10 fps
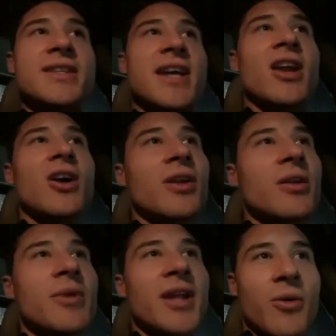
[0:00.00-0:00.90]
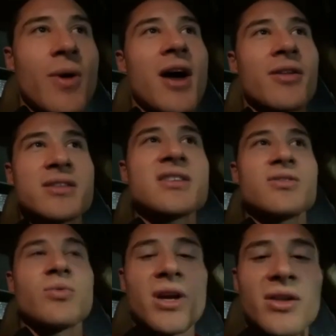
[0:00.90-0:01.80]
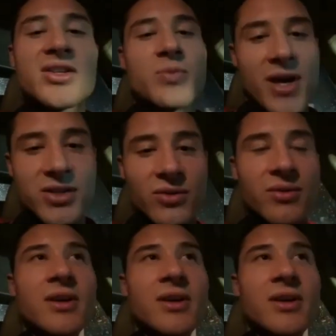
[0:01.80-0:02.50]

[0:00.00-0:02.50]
take it all in and be like, wow, this is really special